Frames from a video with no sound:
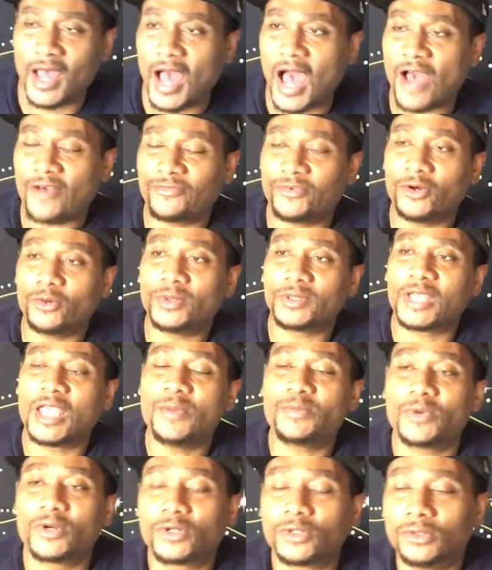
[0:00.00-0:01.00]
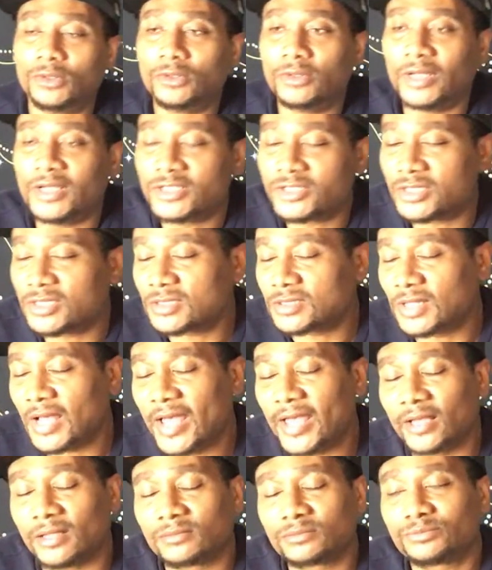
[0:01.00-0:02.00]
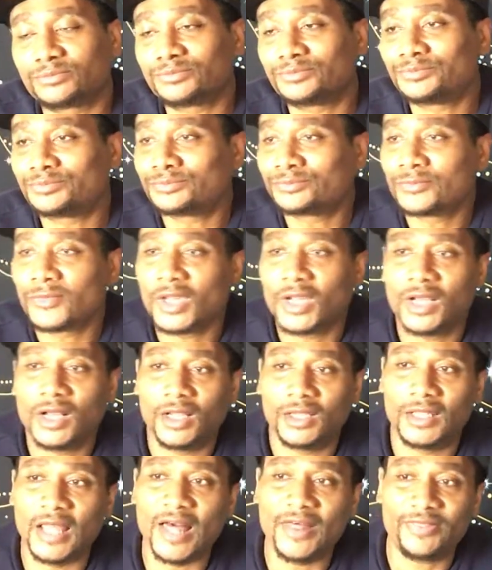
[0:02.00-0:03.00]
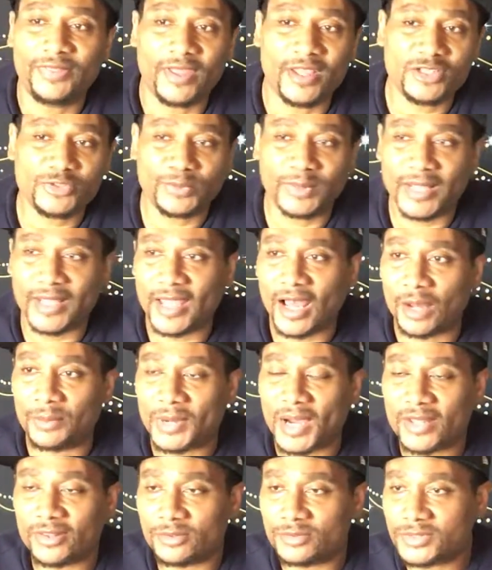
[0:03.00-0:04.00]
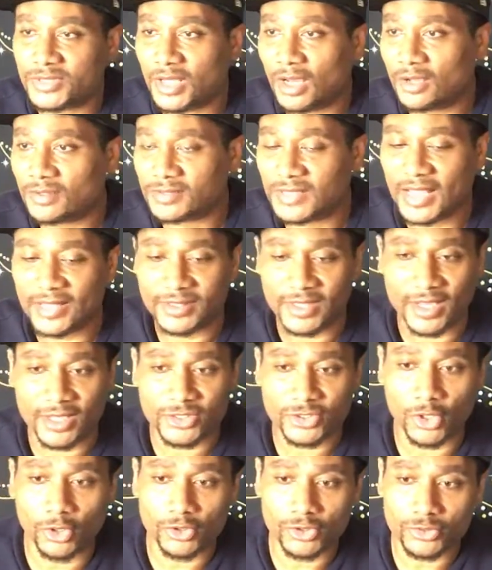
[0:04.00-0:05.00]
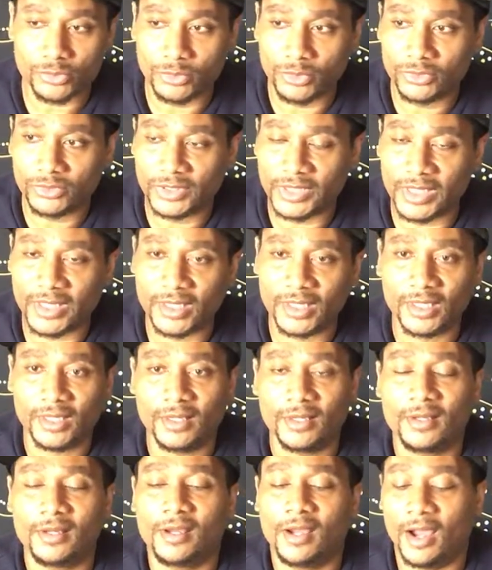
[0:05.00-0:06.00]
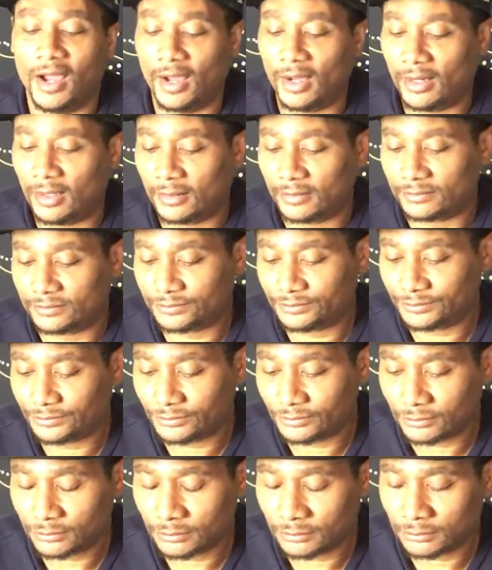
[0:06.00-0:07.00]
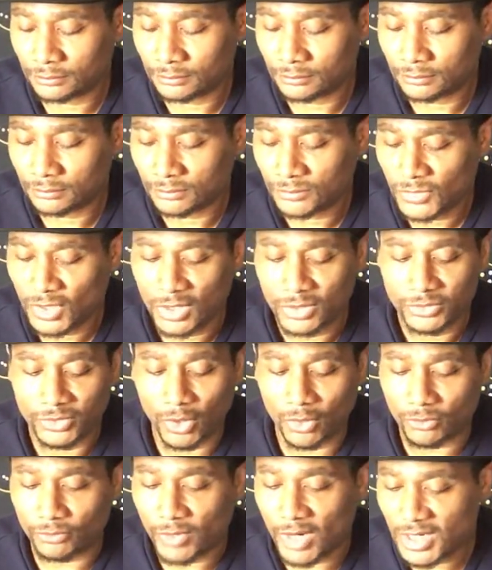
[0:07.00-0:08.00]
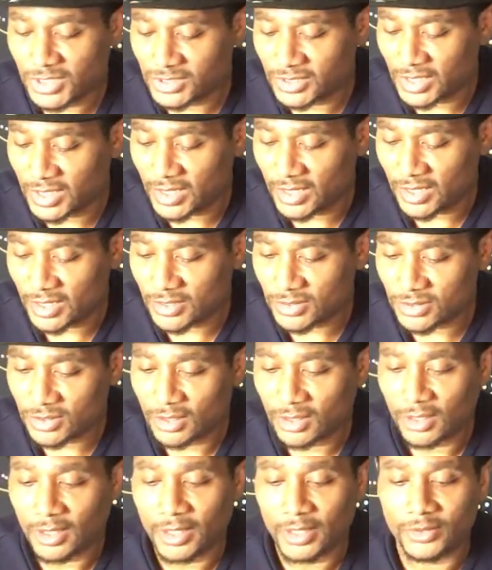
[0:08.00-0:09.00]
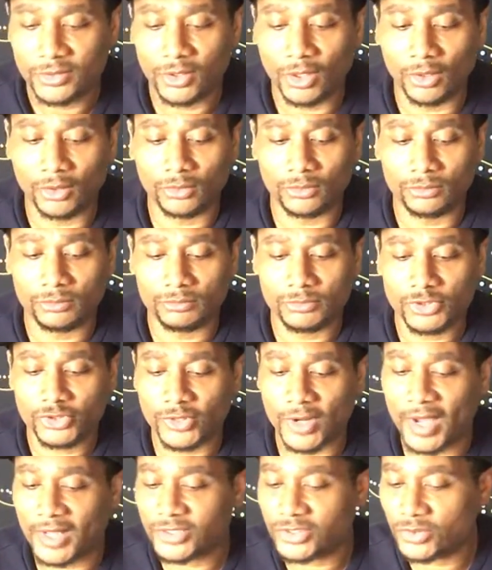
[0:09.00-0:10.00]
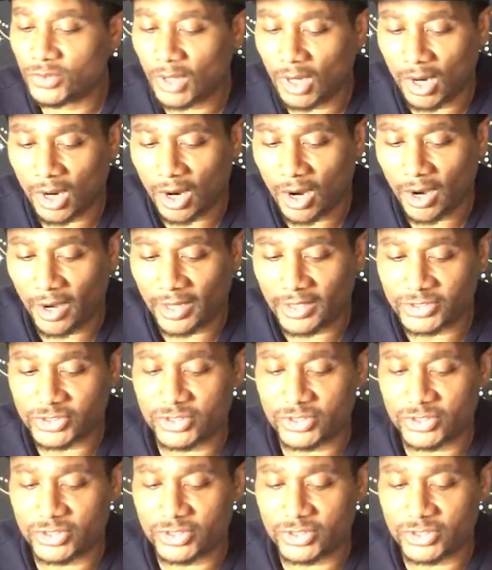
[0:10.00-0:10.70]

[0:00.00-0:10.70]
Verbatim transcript: I feel with keep your cool, it's just like, let things play out by themselves. Let things go smoothly. Um, don't rush things. Don't try too hard.